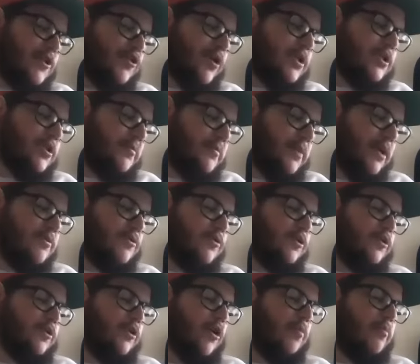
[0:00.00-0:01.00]
sometimes when
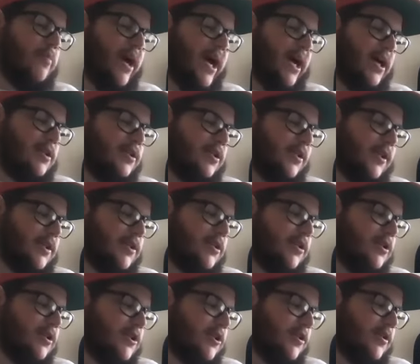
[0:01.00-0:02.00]
you go back to listen
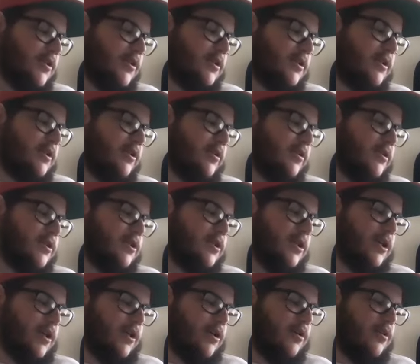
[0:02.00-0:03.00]
to songs, and then you're just
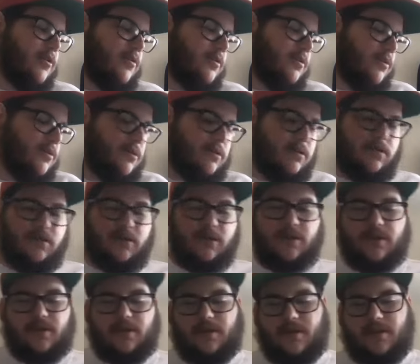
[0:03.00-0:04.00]
like, oh,
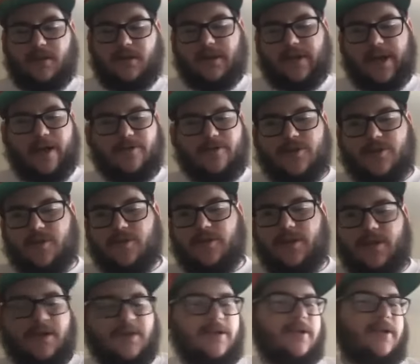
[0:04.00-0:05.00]
like I was too
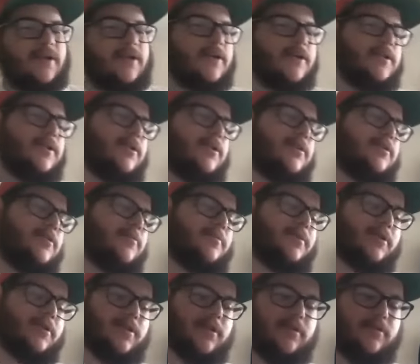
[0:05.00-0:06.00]
young to understand some of
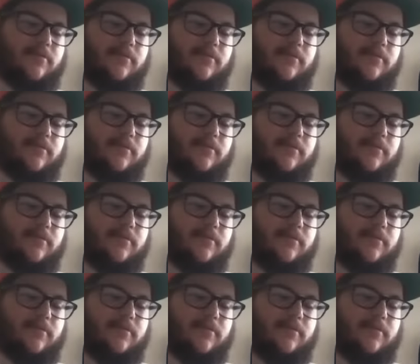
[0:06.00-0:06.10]
this stuff.